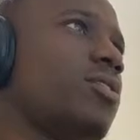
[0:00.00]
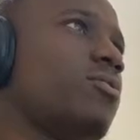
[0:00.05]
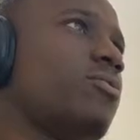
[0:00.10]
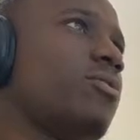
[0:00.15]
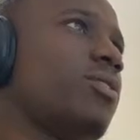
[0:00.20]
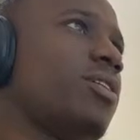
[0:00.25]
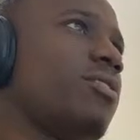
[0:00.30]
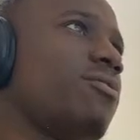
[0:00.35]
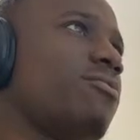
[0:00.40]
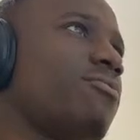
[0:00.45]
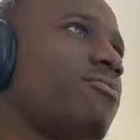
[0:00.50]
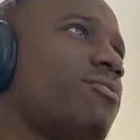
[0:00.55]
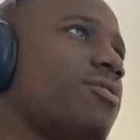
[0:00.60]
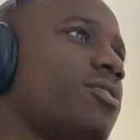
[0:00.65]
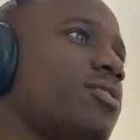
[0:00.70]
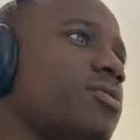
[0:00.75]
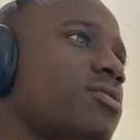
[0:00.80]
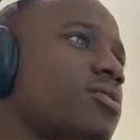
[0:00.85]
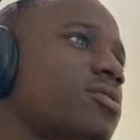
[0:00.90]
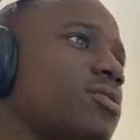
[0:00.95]
We have
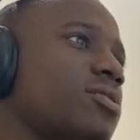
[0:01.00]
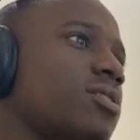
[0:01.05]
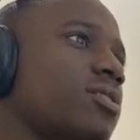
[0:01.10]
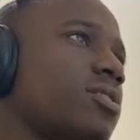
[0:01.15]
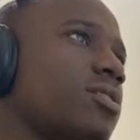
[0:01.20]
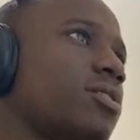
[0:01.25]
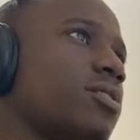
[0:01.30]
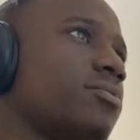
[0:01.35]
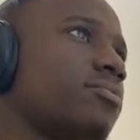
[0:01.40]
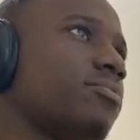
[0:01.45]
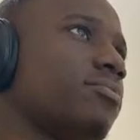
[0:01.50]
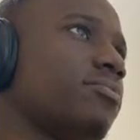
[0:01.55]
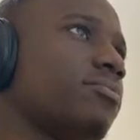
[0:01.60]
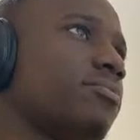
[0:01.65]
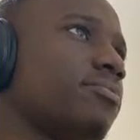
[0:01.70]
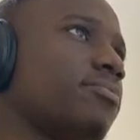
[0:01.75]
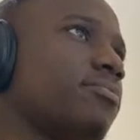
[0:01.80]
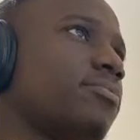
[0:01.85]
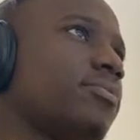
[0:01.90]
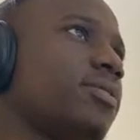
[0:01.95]
this
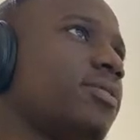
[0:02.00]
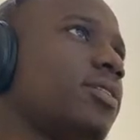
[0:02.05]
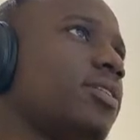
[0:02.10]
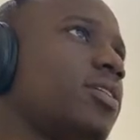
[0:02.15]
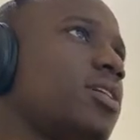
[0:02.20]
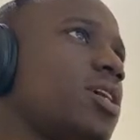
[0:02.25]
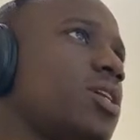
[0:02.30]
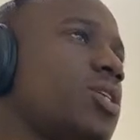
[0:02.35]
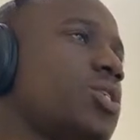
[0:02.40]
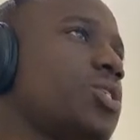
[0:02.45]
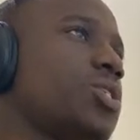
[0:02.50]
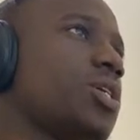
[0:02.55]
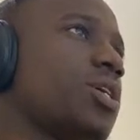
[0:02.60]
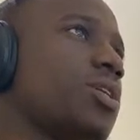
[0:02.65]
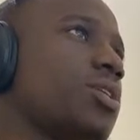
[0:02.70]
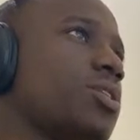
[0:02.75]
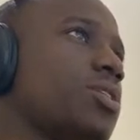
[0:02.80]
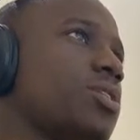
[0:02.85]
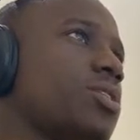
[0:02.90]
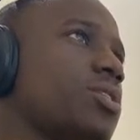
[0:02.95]

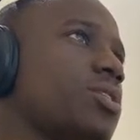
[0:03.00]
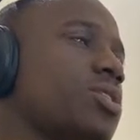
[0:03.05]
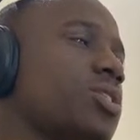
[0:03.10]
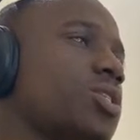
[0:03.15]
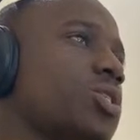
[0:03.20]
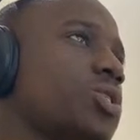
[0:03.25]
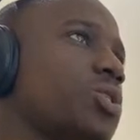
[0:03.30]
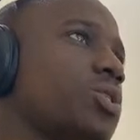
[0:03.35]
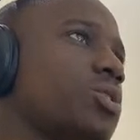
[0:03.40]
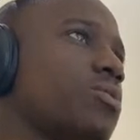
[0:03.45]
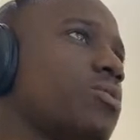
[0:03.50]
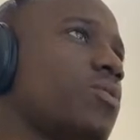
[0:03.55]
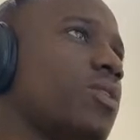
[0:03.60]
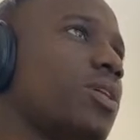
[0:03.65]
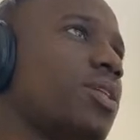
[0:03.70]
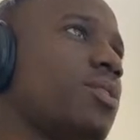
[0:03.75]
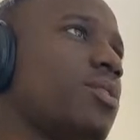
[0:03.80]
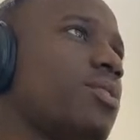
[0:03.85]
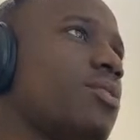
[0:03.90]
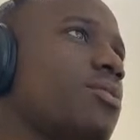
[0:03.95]
Asian session
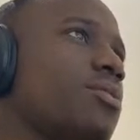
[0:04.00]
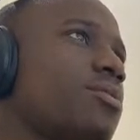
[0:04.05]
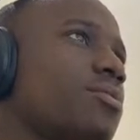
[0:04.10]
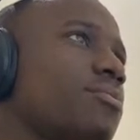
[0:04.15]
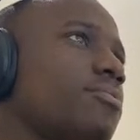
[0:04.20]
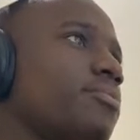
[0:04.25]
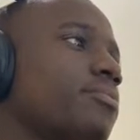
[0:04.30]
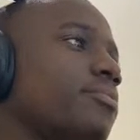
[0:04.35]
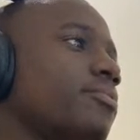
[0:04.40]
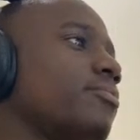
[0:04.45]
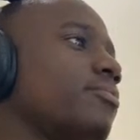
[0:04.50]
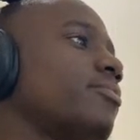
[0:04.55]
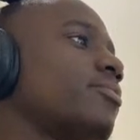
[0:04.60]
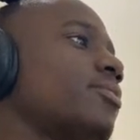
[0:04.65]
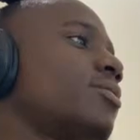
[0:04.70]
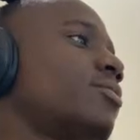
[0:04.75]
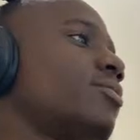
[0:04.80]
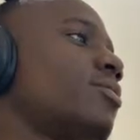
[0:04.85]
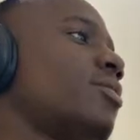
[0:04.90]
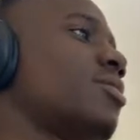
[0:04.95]
right there.
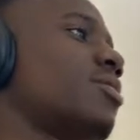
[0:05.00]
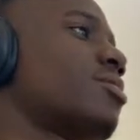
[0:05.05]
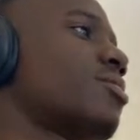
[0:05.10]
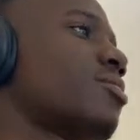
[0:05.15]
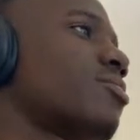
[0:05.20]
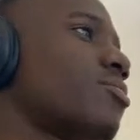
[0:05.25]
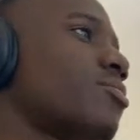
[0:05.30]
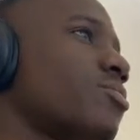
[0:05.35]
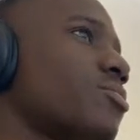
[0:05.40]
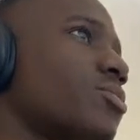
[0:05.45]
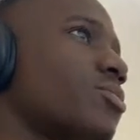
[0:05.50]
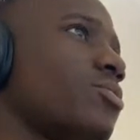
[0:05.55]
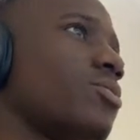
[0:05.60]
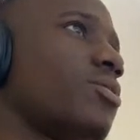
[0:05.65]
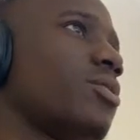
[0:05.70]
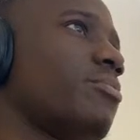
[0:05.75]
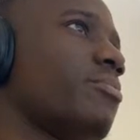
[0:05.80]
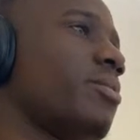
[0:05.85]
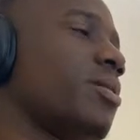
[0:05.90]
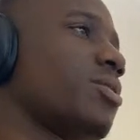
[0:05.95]
Let's go
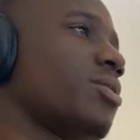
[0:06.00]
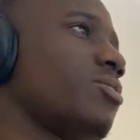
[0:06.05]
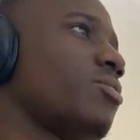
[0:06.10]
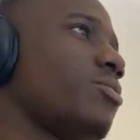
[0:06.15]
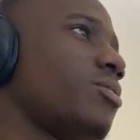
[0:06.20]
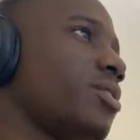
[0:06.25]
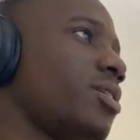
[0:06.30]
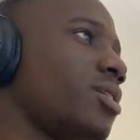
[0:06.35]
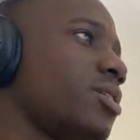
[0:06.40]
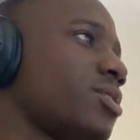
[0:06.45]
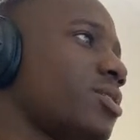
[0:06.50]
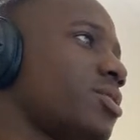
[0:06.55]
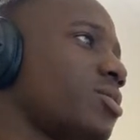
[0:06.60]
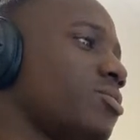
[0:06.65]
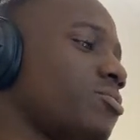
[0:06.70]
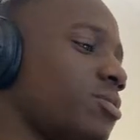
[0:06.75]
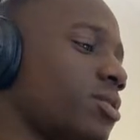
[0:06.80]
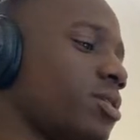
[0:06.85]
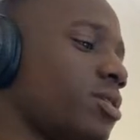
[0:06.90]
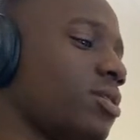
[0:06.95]
slowly by slowly and see
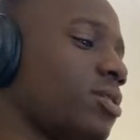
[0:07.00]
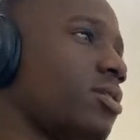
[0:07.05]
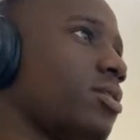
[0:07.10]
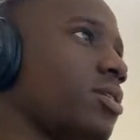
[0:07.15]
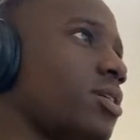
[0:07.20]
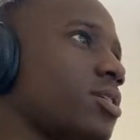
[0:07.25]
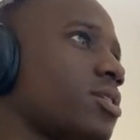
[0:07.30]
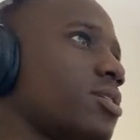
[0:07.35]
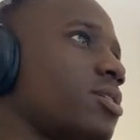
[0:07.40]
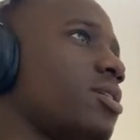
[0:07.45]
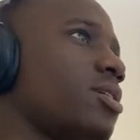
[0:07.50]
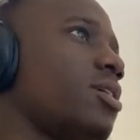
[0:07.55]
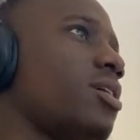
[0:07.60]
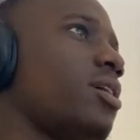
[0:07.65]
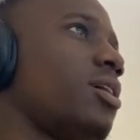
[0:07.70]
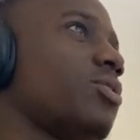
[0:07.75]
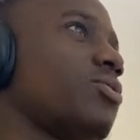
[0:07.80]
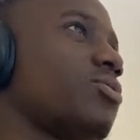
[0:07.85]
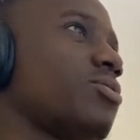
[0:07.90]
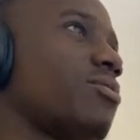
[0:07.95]
what it does.
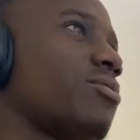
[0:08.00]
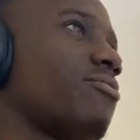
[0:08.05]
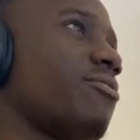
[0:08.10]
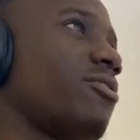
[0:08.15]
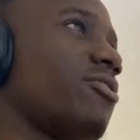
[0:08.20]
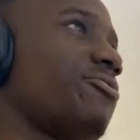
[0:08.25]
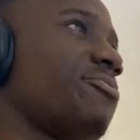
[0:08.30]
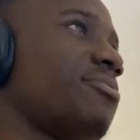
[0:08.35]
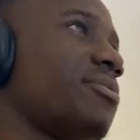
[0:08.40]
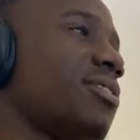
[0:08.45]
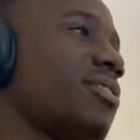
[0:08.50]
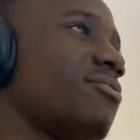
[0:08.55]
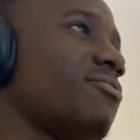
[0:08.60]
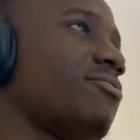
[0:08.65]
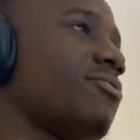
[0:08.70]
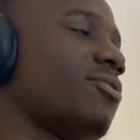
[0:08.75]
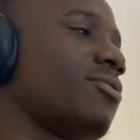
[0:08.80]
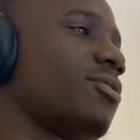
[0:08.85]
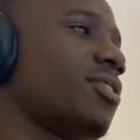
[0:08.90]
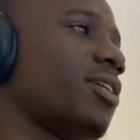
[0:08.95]
I'll use the 5 minute
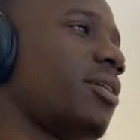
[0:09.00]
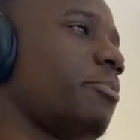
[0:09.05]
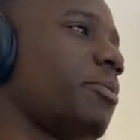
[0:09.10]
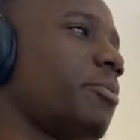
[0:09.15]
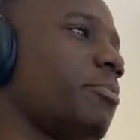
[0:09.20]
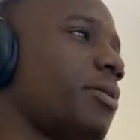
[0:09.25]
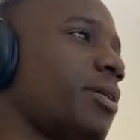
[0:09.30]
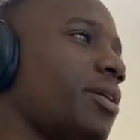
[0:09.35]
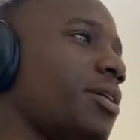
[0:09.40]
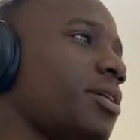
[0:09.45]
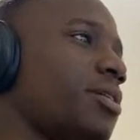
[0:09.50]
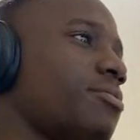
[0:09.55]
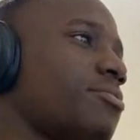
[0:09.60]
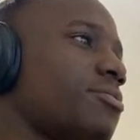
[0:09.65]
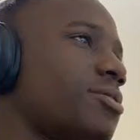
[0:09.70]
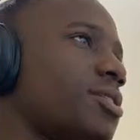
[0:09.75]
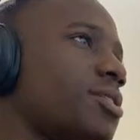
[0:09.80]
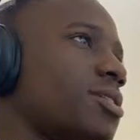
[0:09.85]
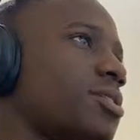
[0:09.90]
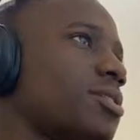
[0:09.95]
for timing my
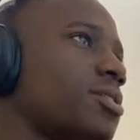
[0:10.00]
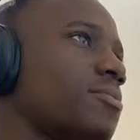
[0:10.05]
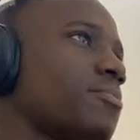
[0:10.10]
entries,